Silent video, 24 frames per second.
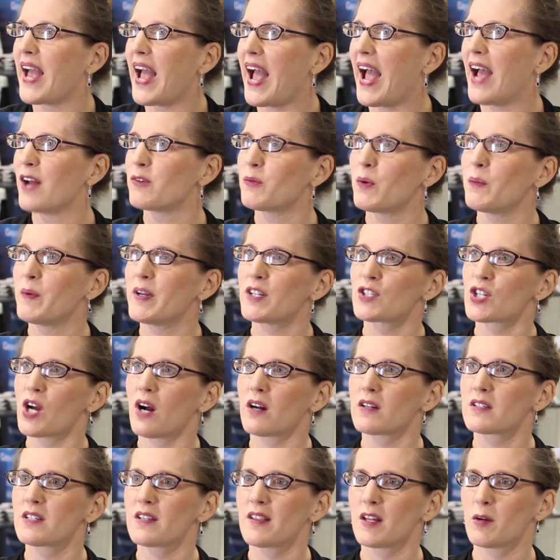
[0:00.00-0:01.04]
And when we talk
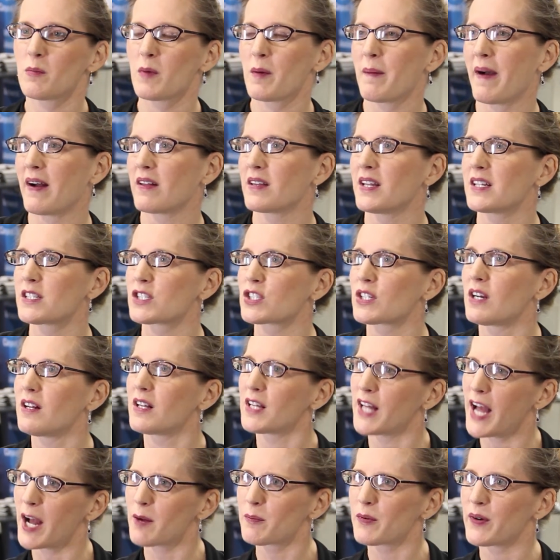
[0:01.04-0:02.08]
to them about let's
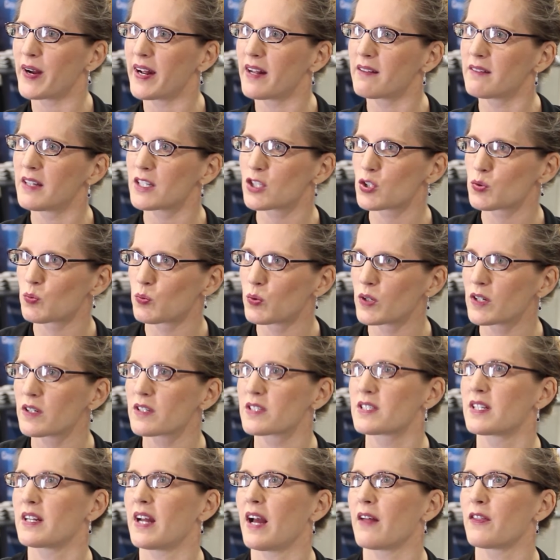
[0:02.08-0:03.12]
collaborate, let's work
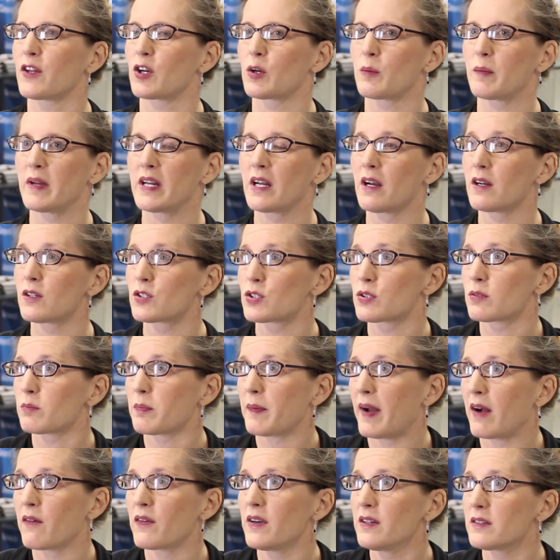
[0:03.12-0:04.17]
together, because
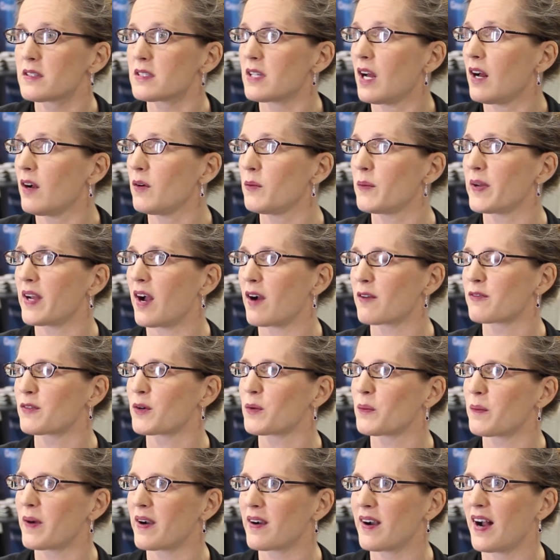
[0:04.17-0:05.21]
PowerIntel, we offer
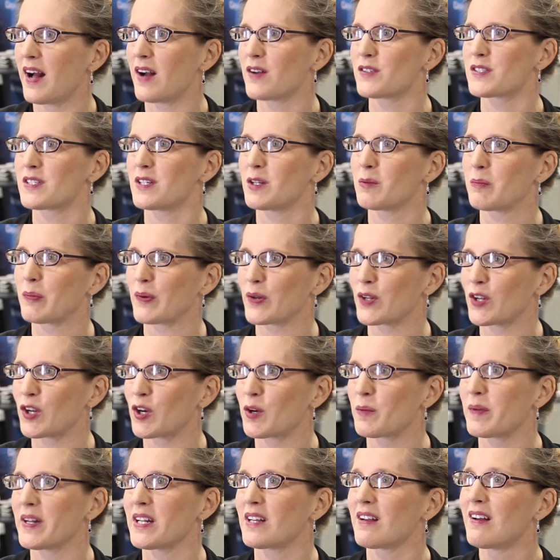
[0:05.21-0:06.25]
warehousing,
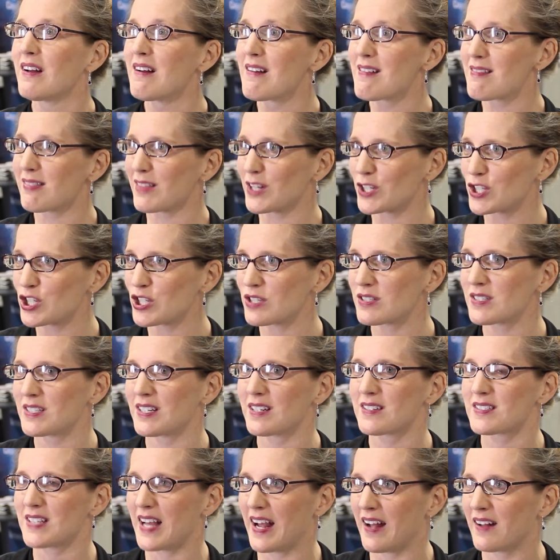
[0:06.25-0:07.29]
procurement,
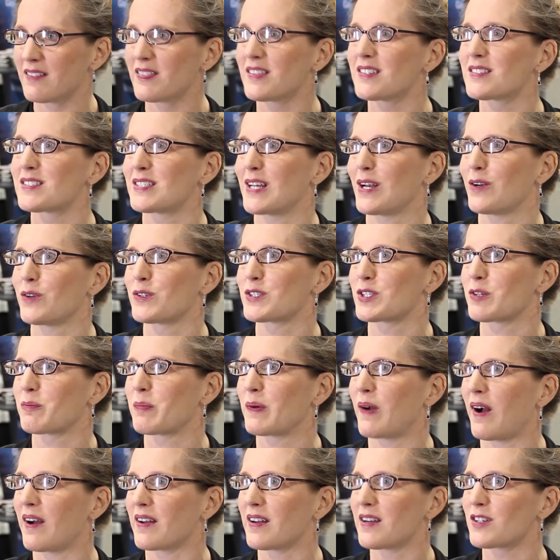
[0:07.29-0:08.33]
logistics, and the sales of
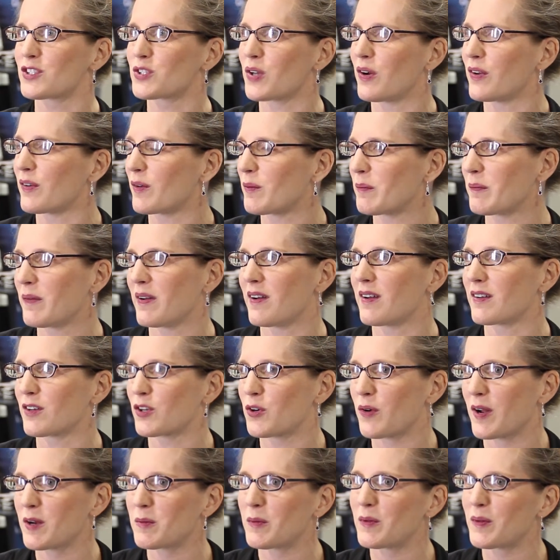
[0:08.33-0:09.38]
products, an
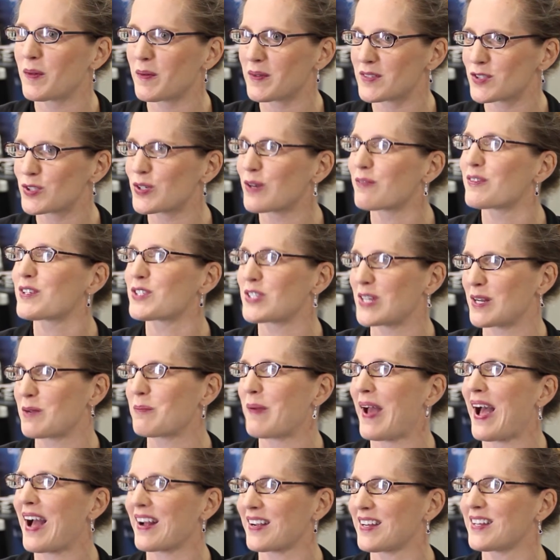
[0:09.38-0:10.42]
incredible servicing
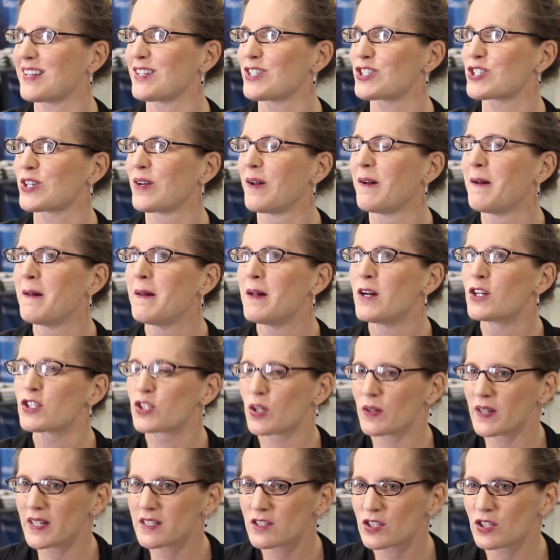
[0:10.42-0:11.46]
package. So
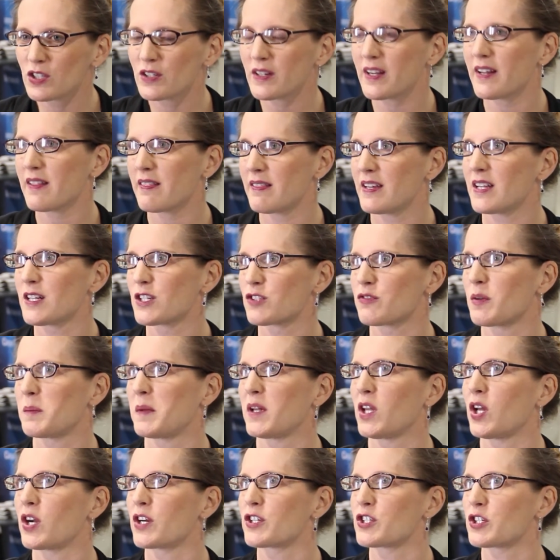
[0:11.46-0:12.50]
let's look at things from a
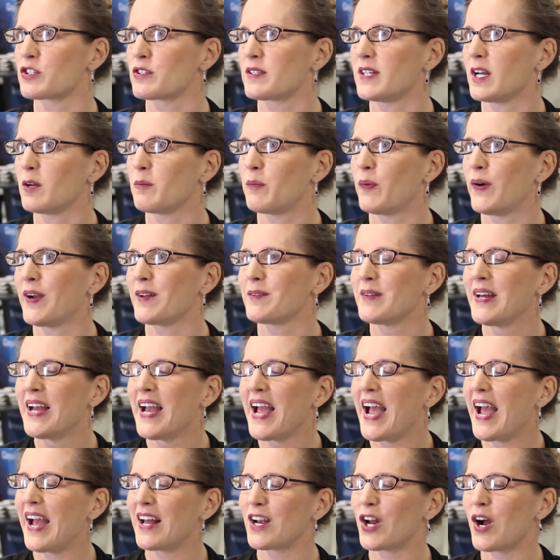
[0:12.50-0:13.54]
larger standpoint.
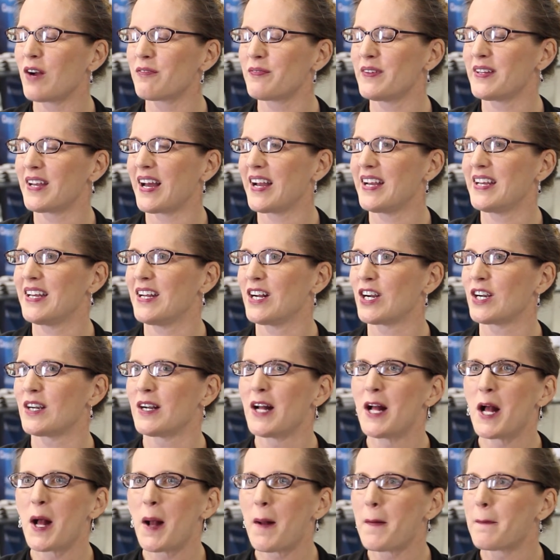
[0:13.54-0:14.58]
And often I hear,
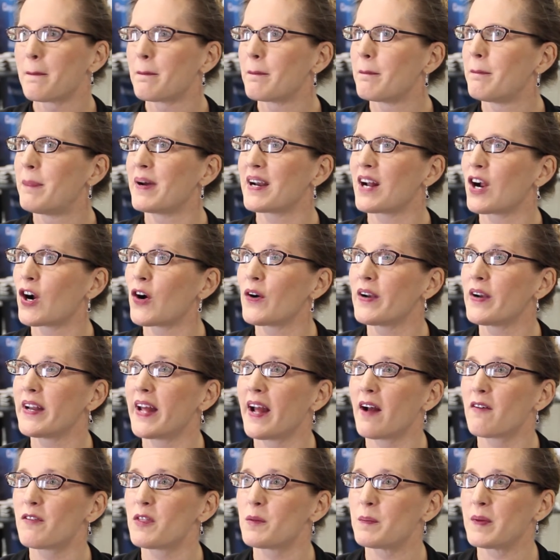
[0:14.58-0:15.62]
but I already
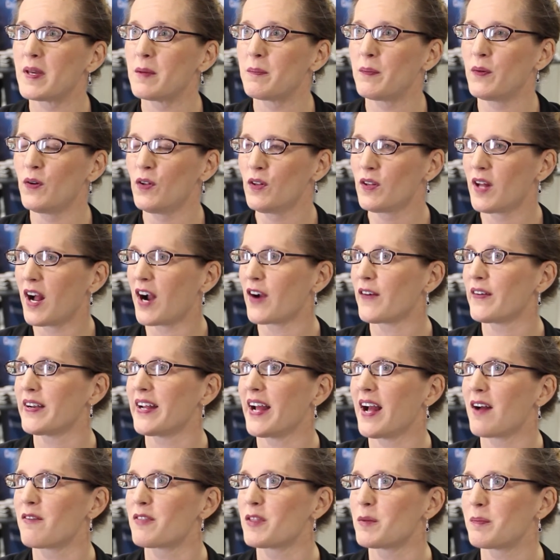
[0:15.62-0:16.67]
have the people, I already
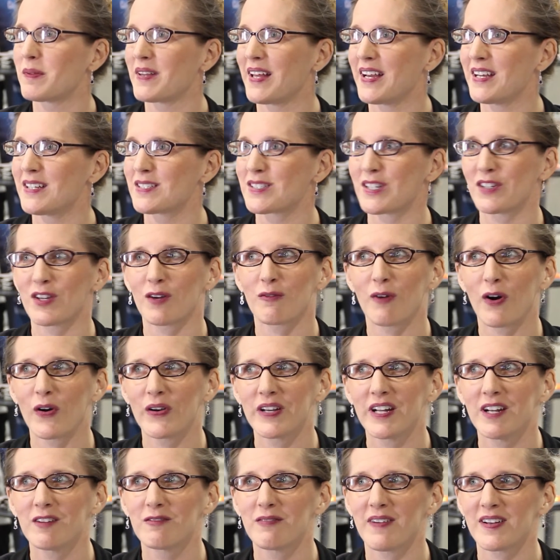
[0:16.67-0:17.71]
have the place, and I've already
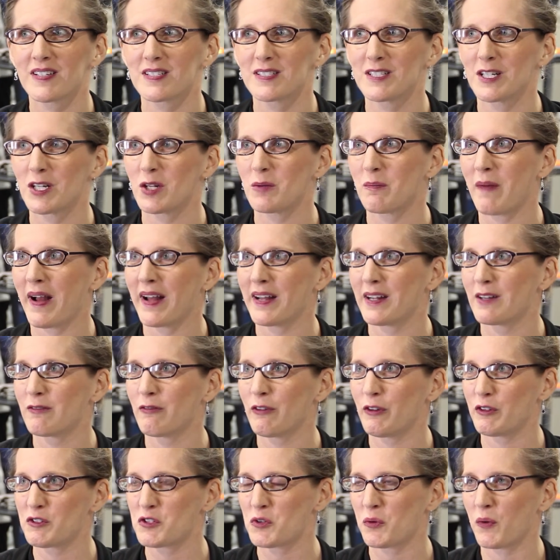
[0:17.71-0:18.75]
invested in my
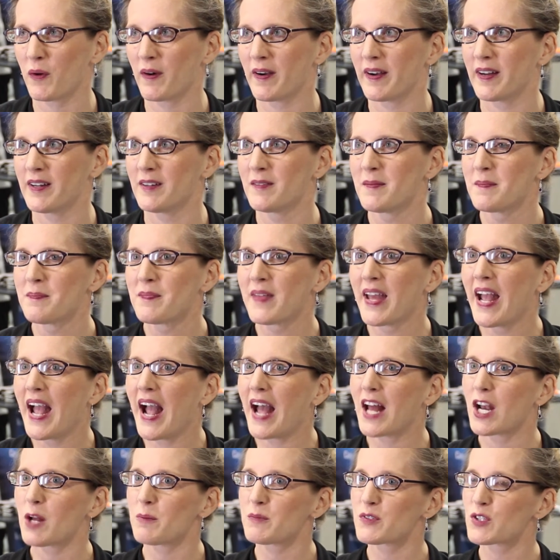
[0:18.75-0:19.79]
inventory.
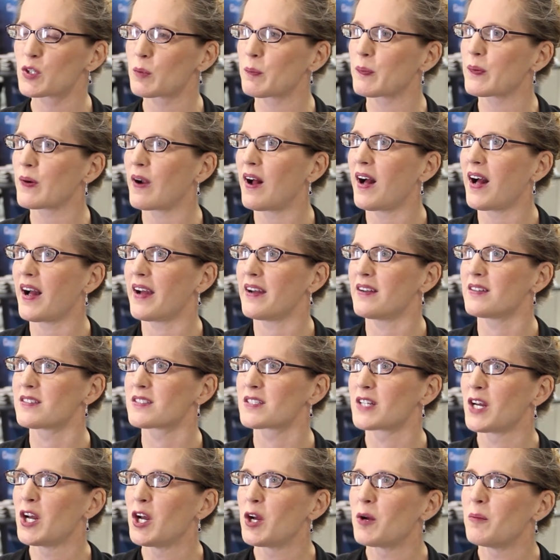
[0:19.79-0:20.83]
And I'm surprised,
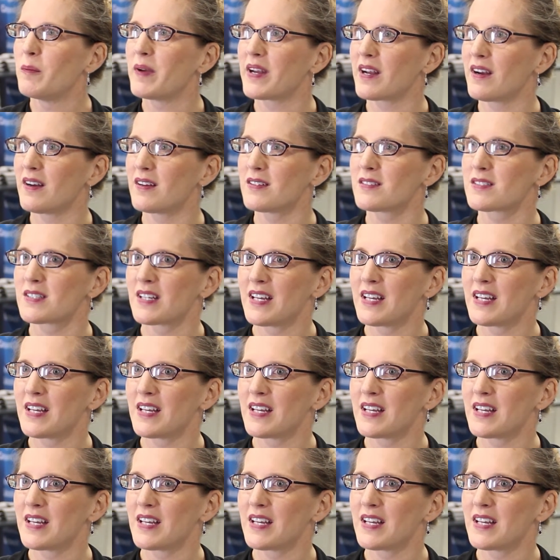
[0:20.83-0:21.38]
because